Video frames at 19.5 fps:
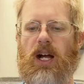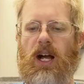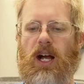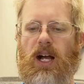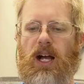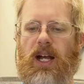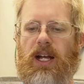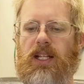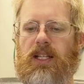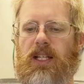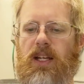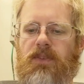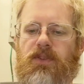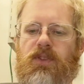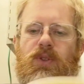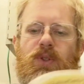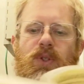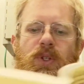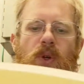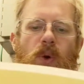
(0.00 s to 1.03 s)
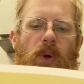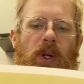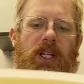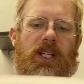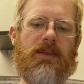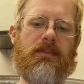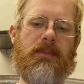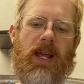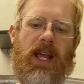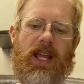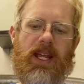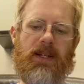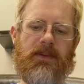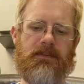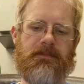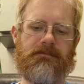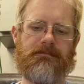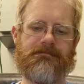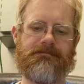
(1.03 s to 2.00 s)
I left New York in May.
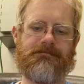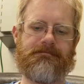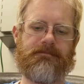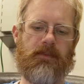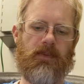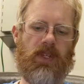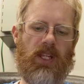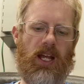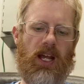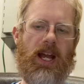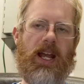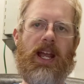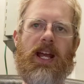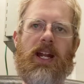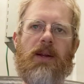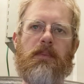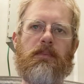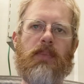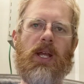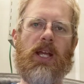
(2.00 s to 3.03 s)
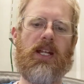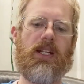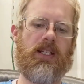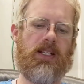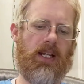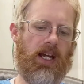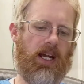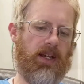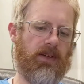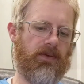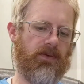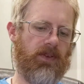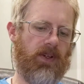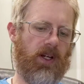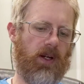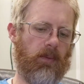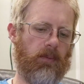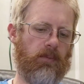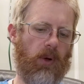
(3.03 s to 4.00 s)
I had a penknife,
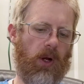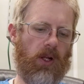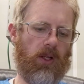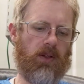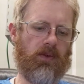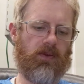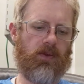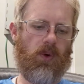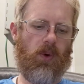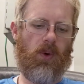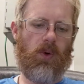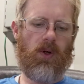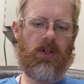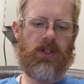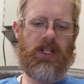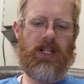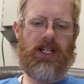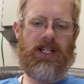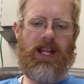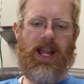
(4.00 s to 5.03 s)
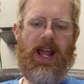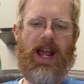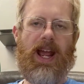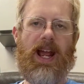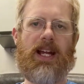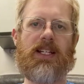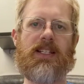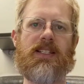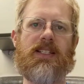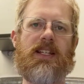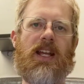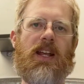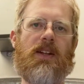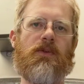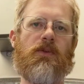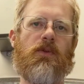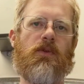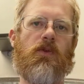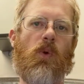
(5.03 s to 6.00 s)
a ball of cord, an axe, and
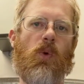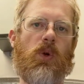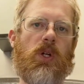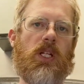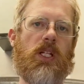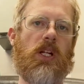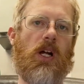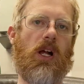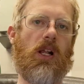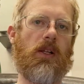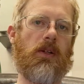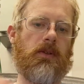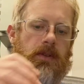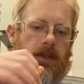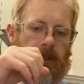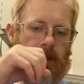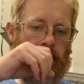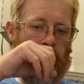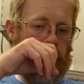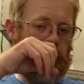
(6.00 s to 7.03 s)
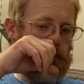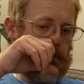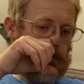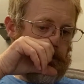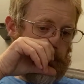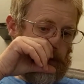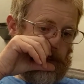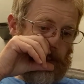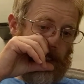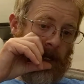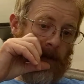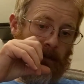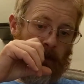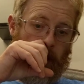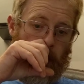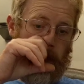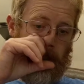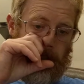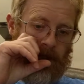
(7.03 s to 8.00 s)
$40. It's not
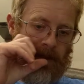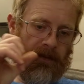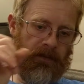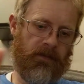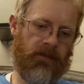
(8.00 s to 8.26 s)
much.